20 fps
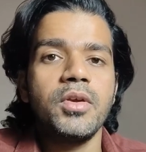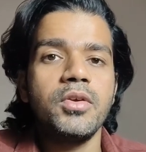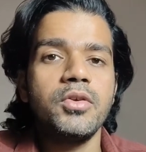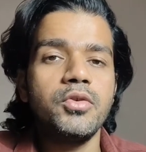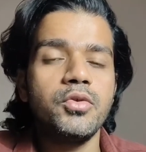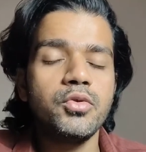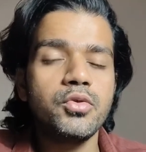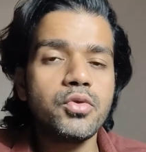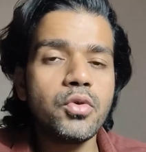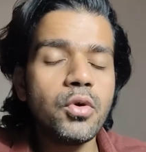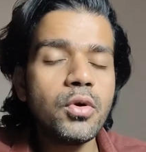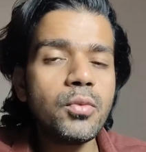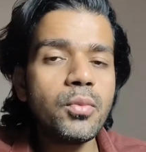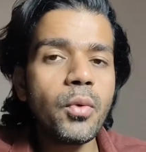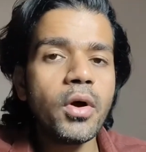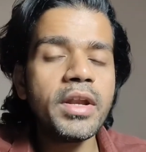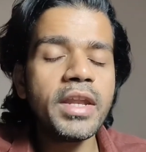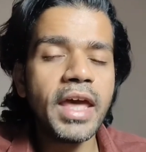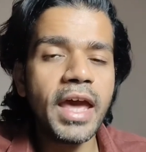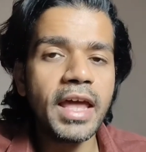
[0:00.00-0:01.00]
You don't
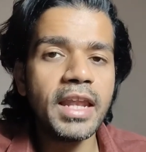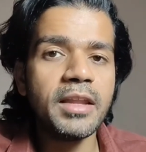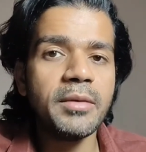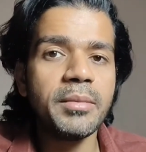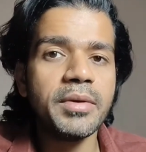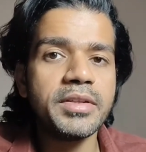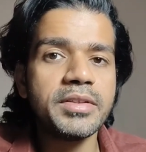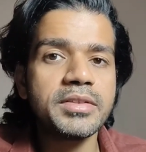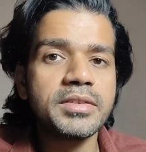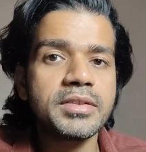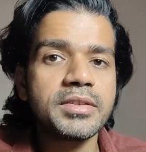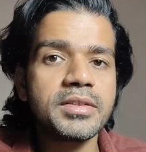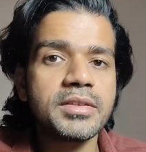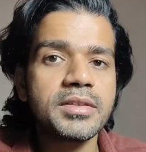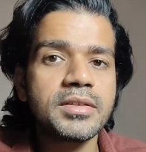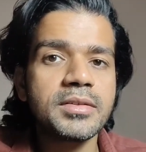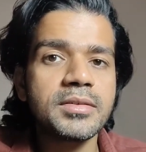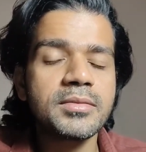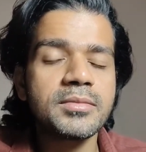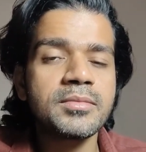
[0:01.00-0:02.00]
want elements
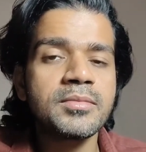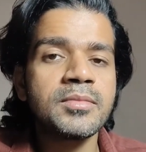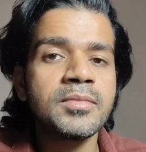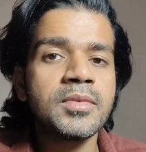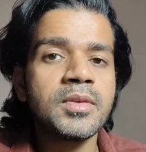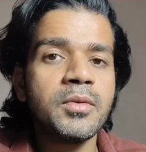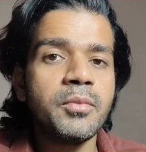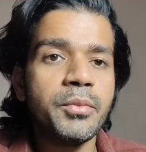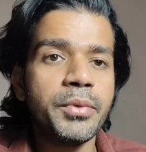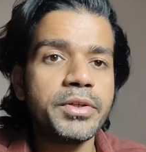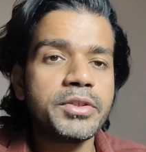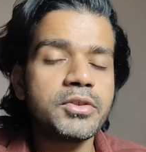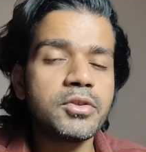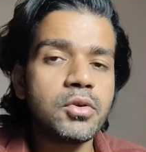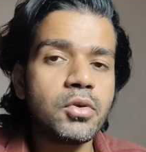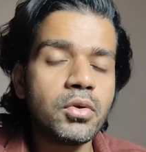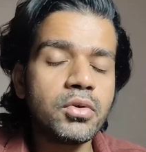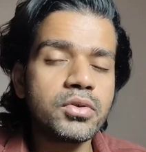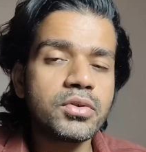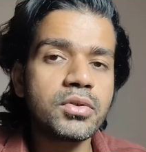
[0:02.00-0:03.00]
which
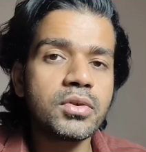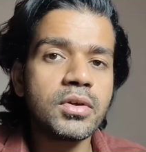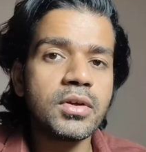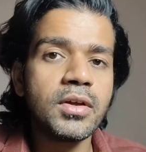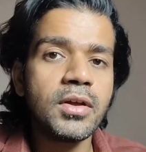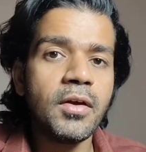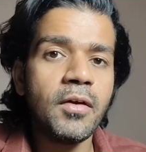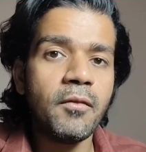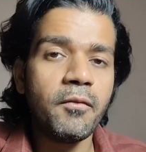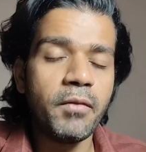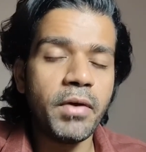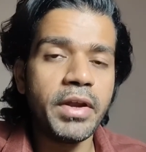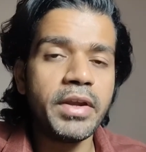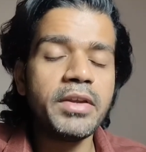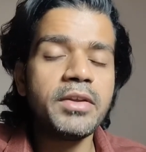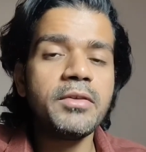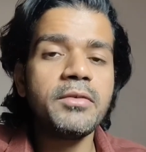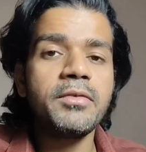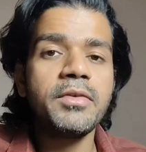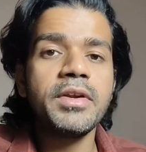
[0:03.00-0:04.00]
look very
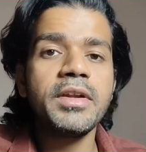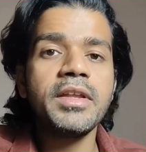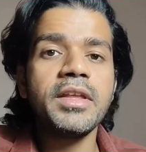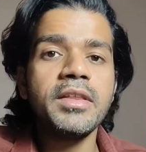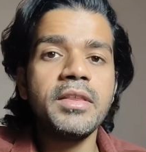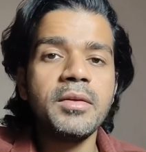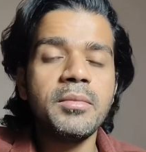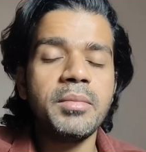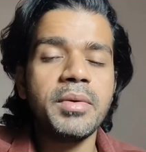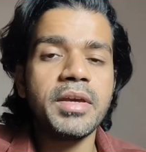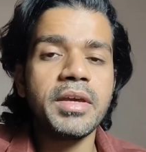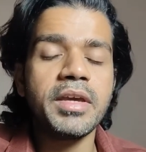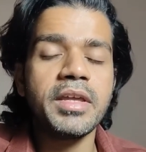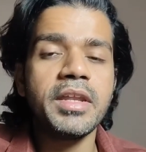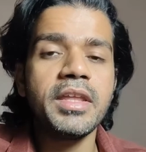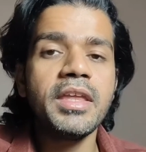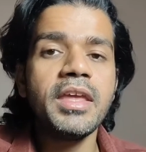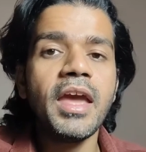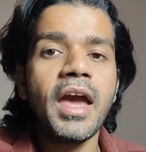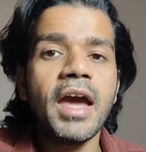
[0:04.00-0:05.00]
different in the
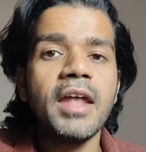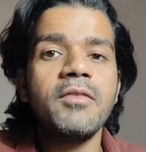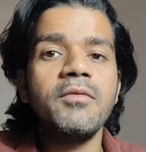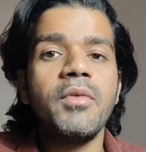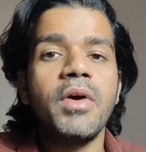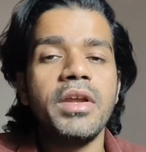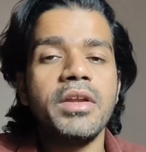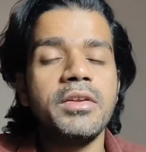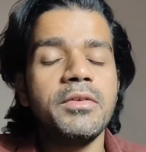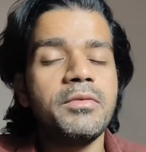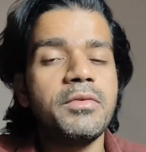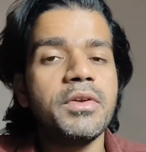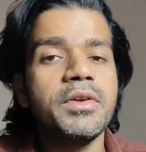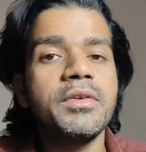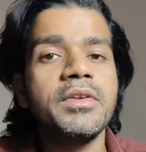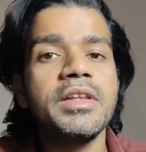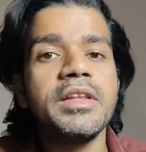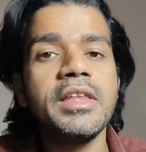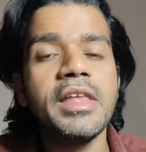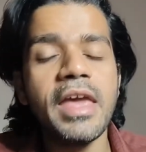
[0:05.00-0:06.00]
beginning and very
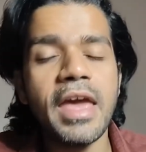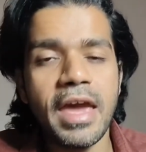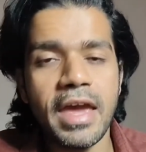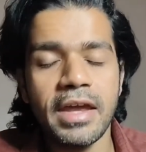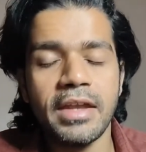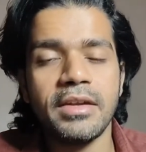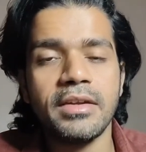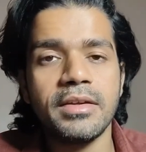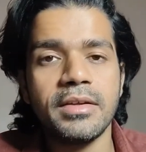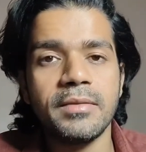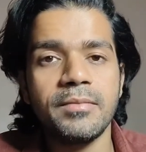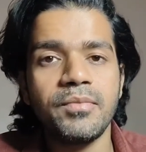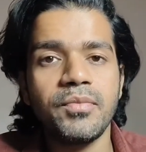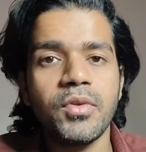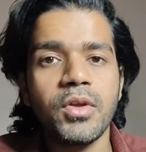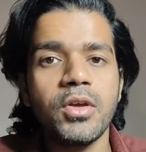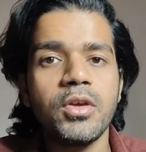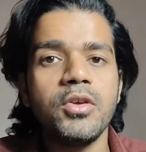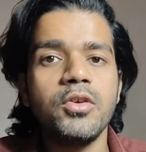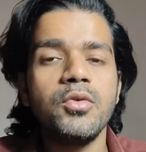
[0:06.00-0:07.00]
different in the end.
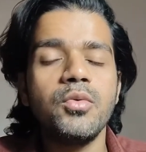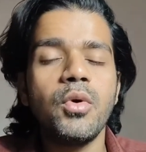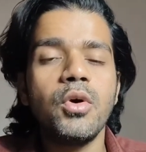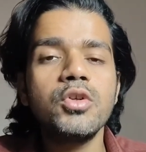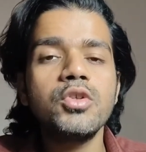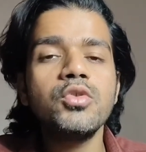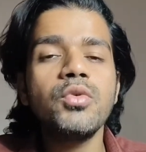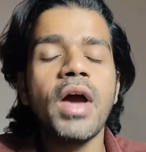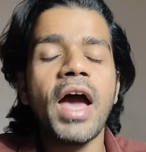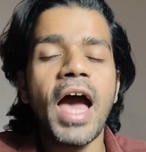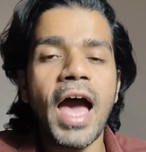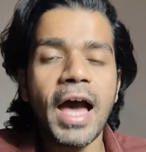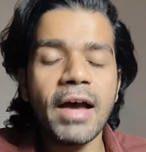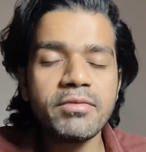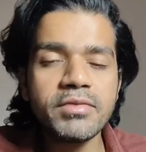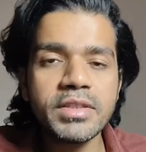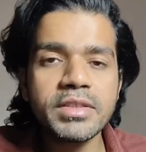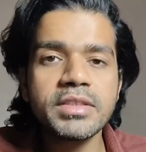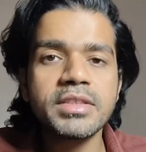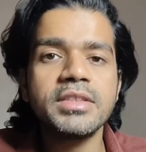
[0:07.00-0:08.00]
You want to
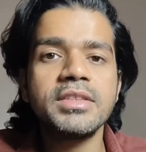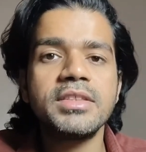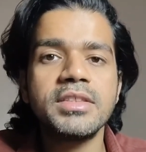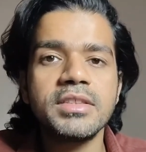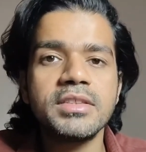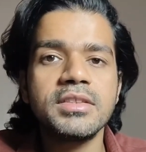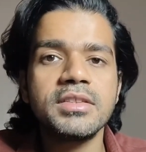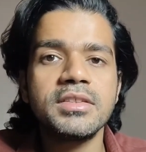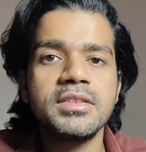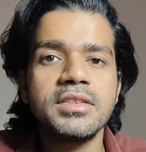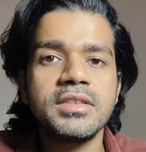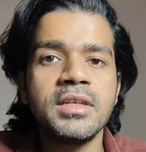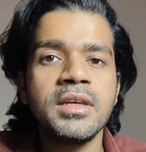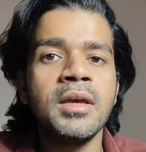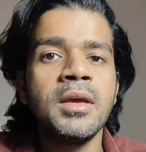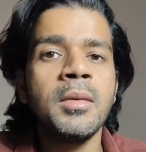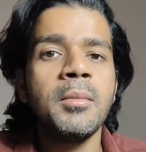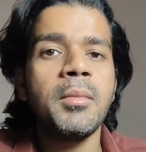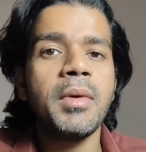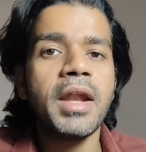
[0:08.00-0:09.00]
have this consistency,
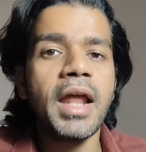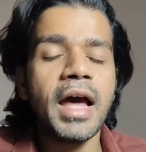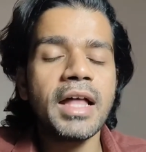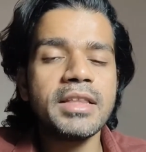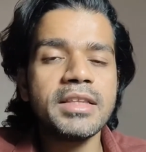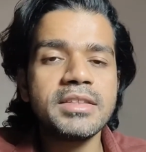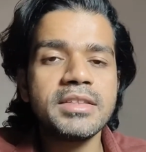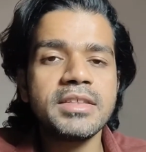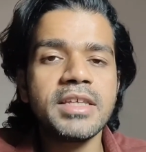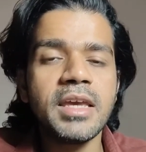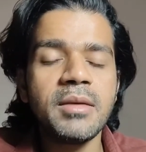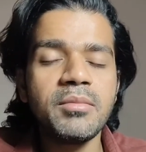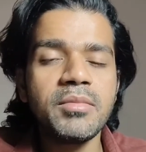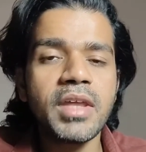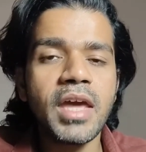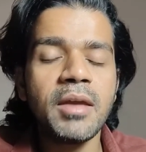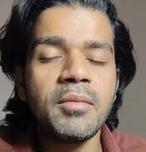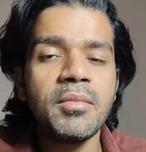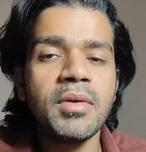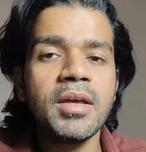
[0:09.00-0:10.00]
but at the same
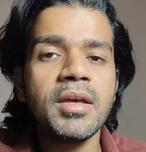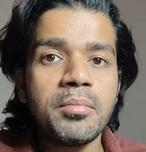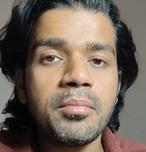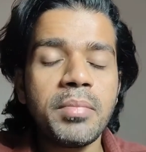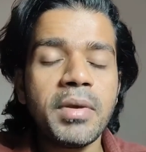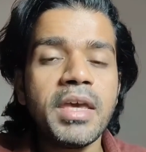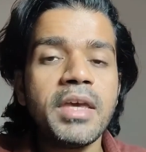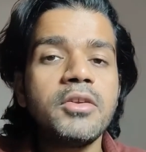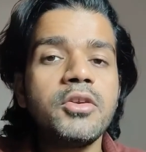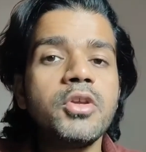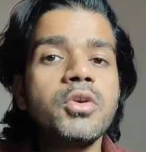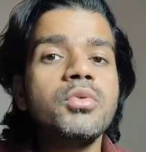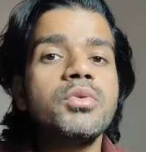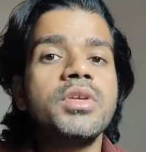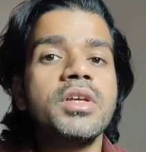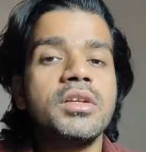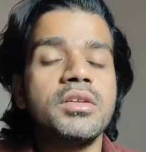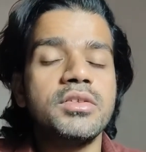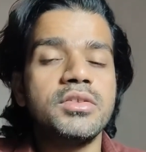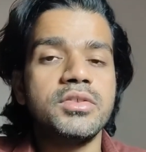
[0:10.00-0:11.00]
time pay due
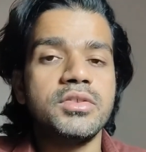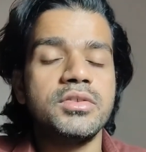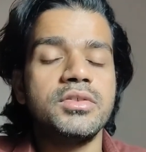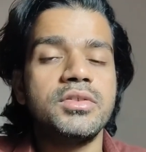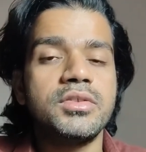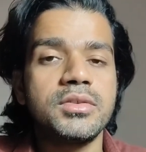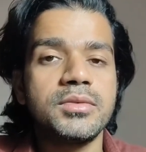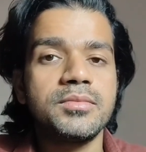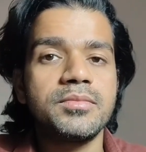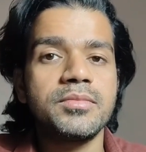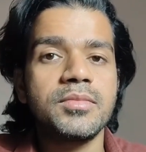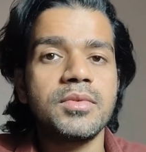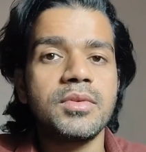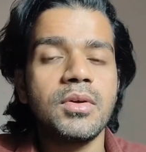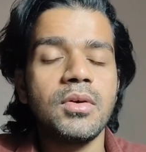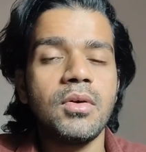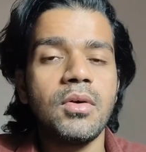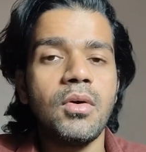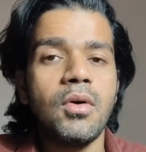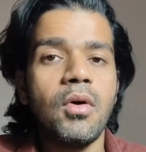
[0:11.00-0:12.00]
diligence
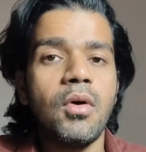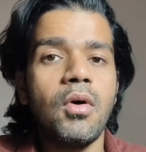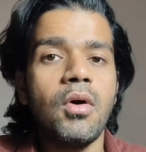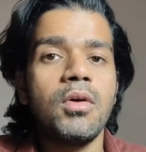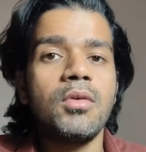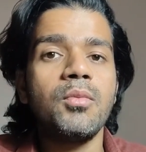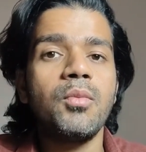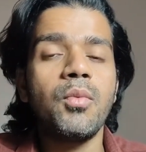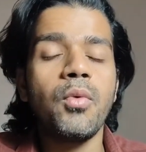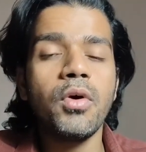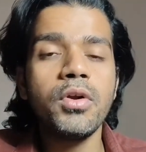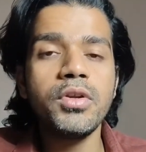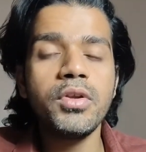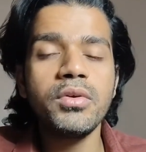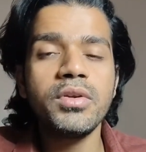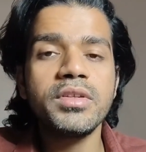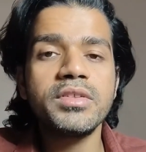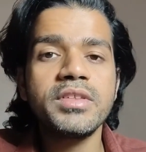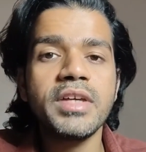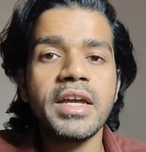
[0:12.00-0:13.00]
on what your
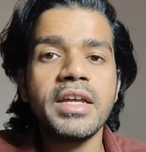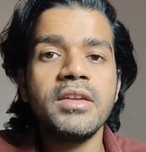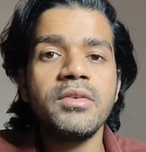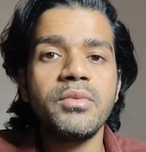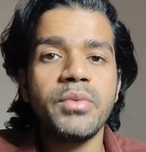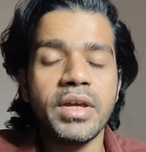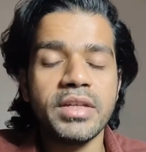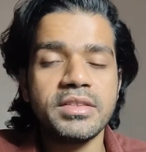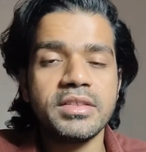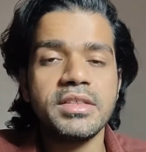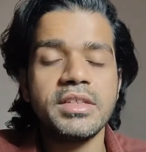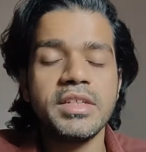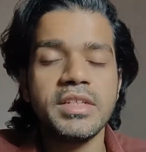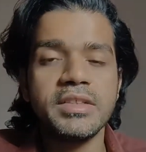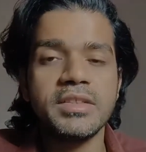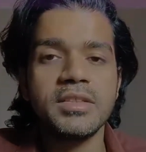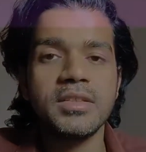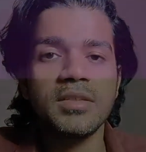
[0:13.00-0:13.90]
design resonates.